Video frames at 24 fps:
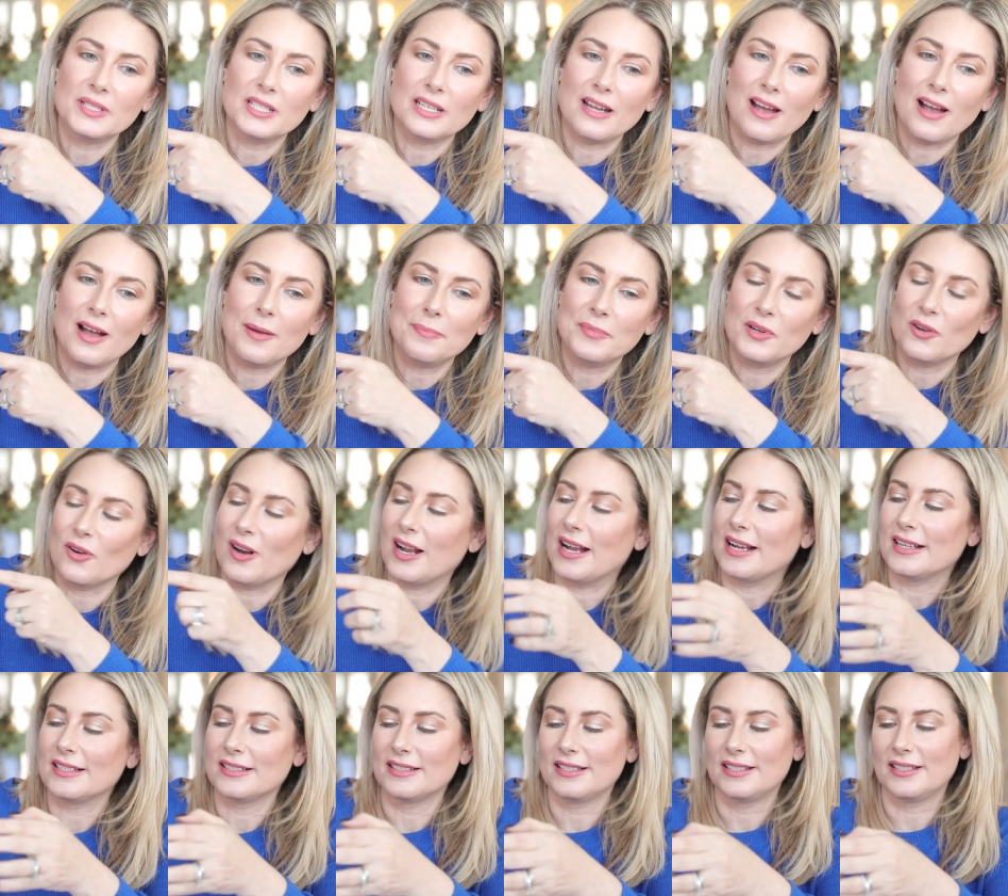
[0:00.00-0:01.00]
to
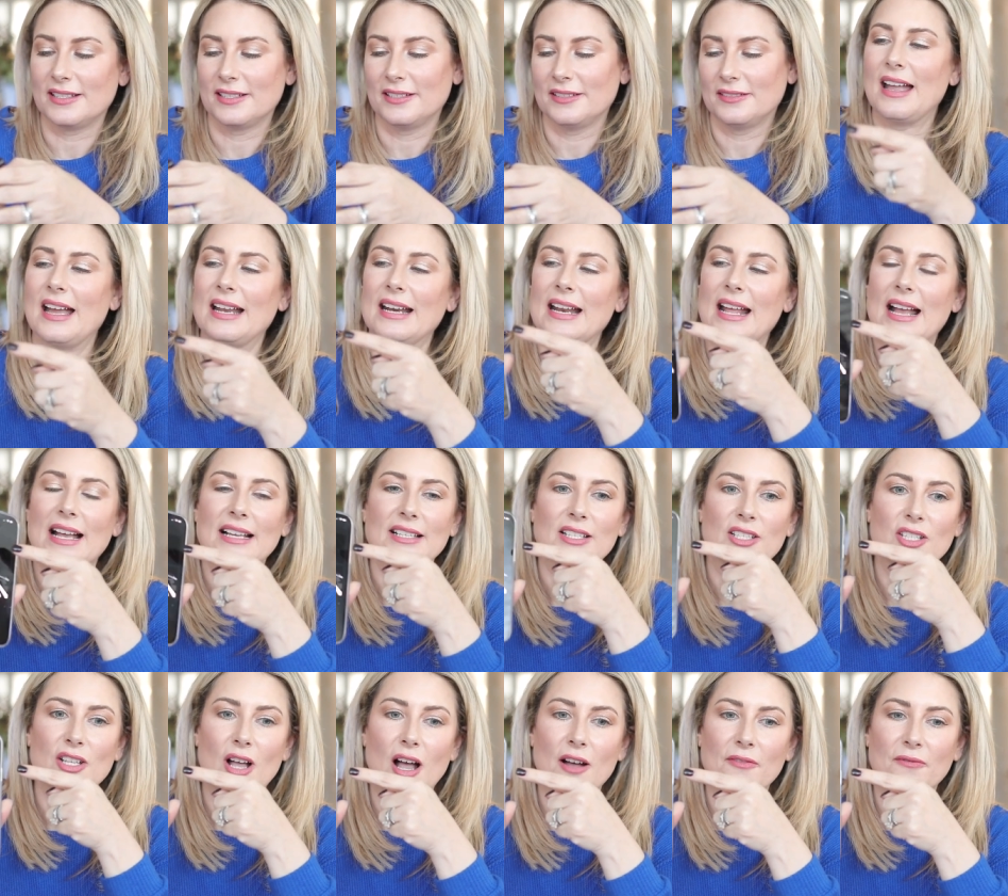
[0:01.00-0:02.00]
upgrades, and it has
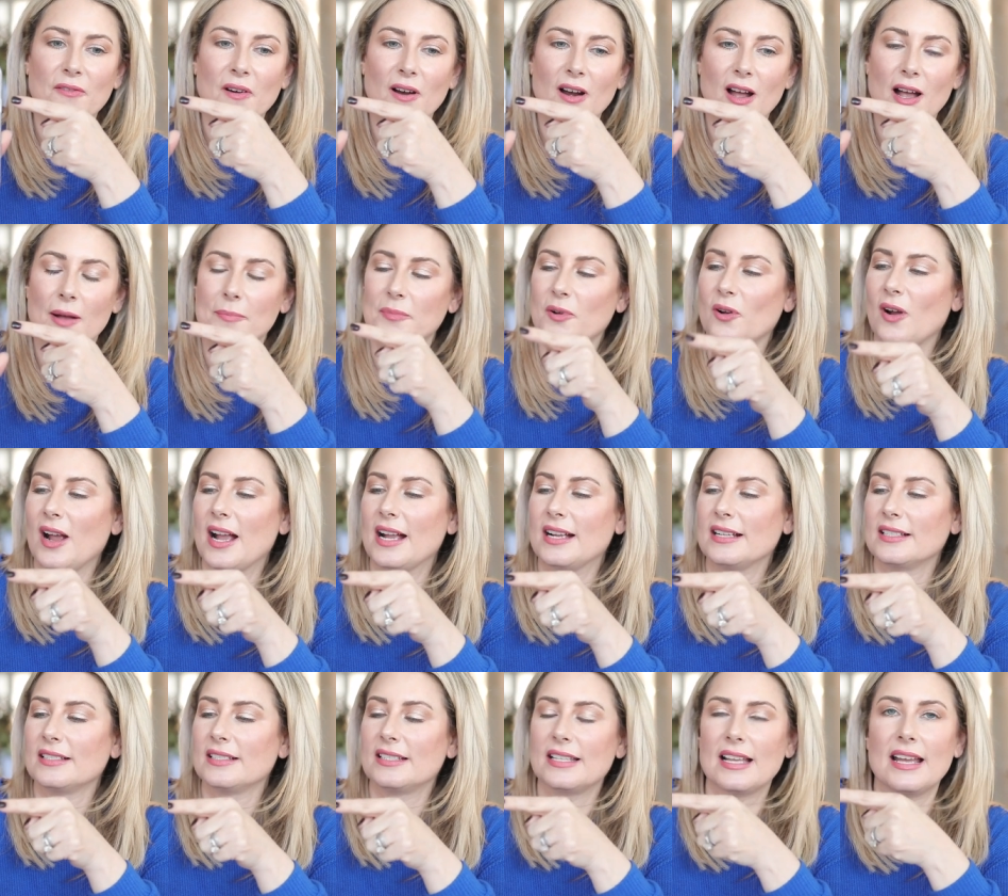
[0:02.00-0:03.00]
software
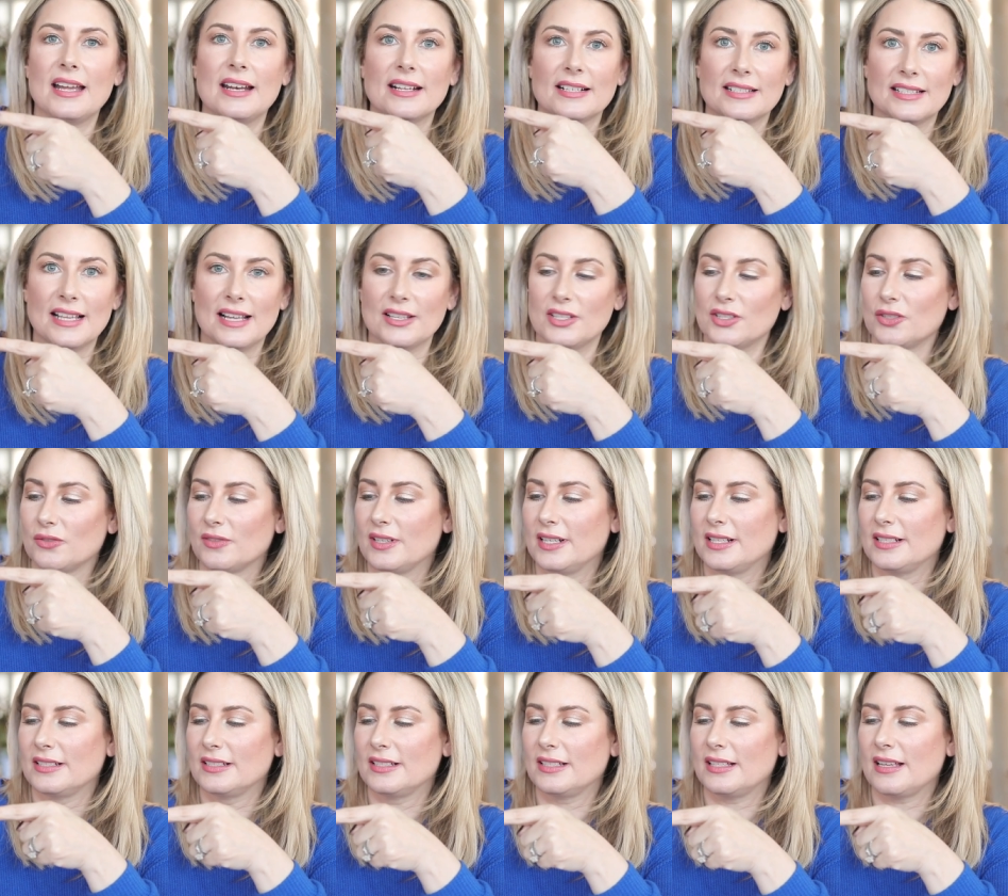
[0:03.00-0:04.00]
upgrades and
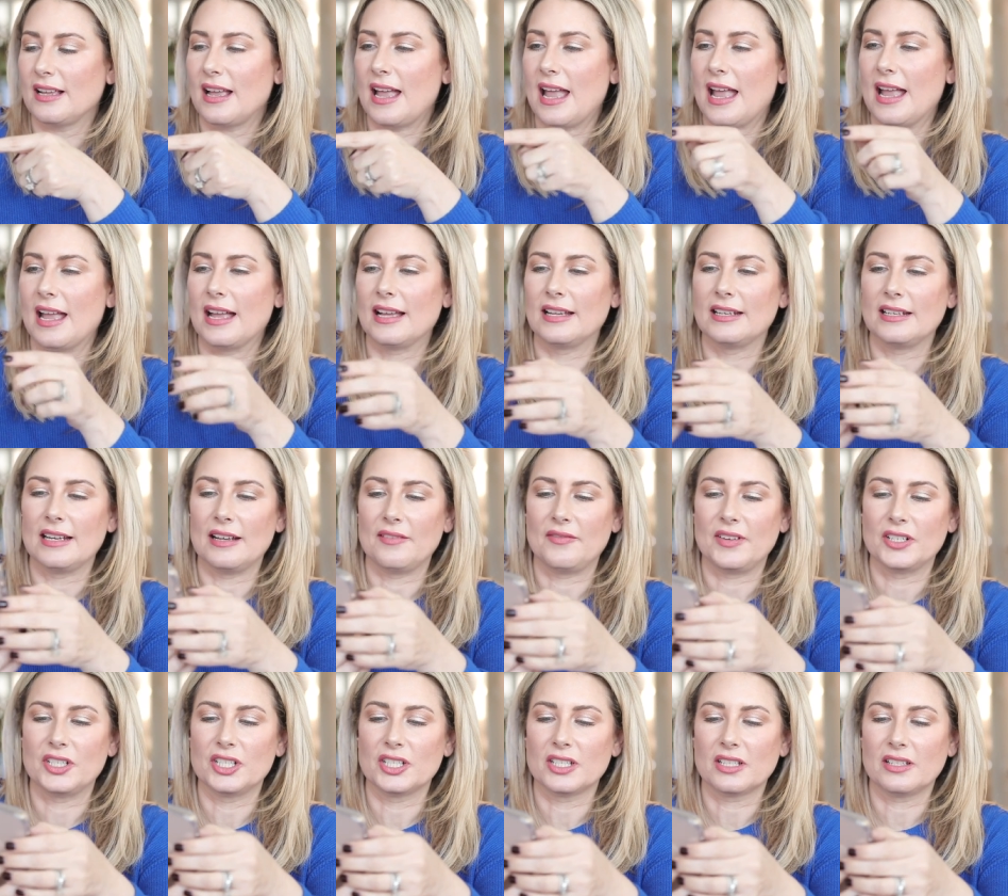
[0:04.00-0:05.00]
accessories. And if
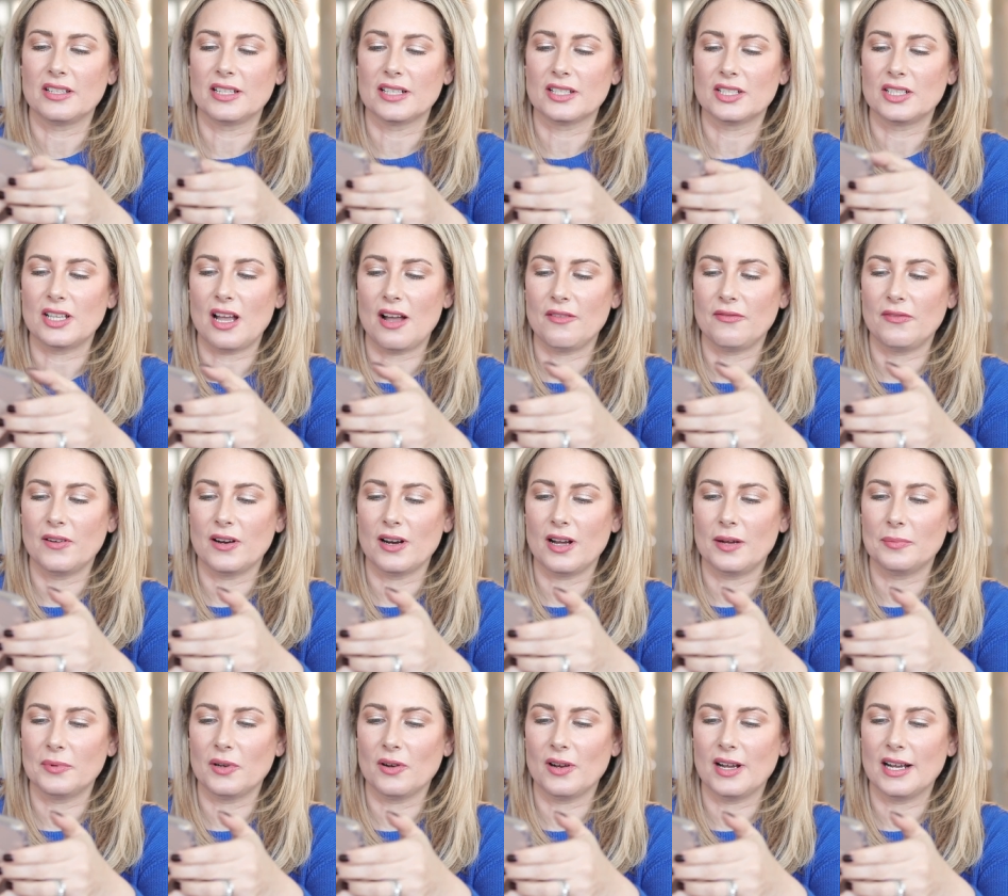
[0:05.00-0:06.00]
I just click software
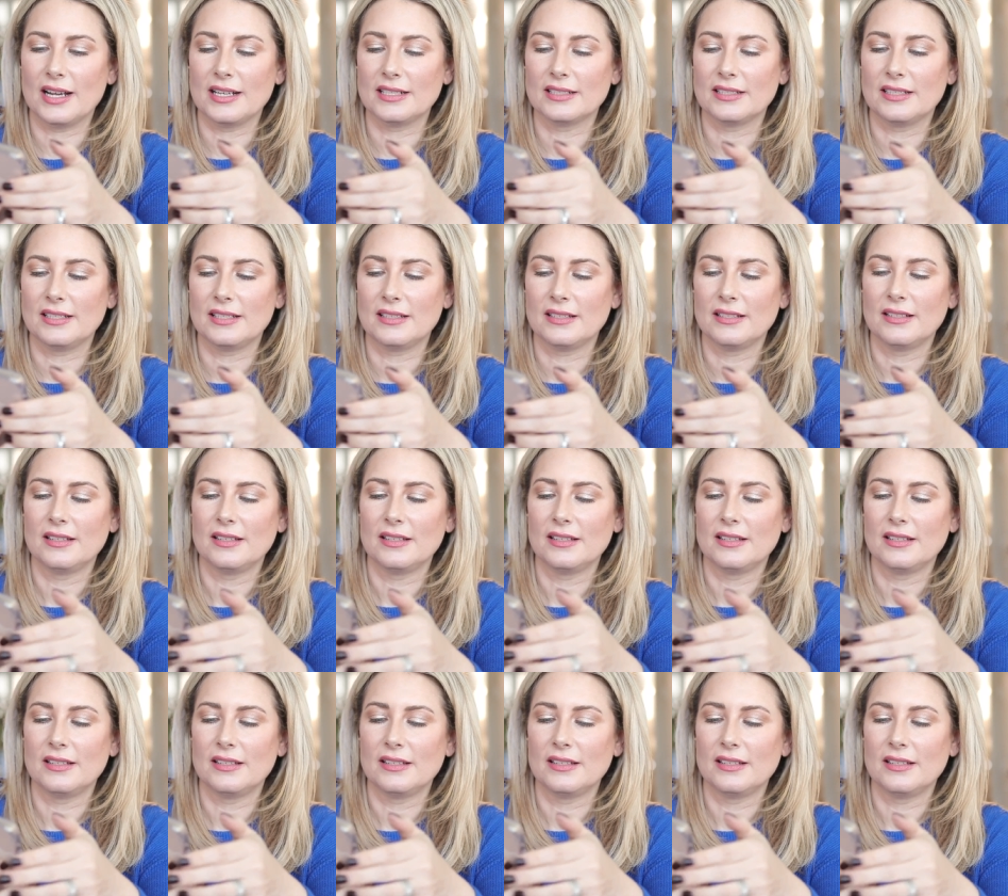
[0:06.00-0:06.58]
upgrades,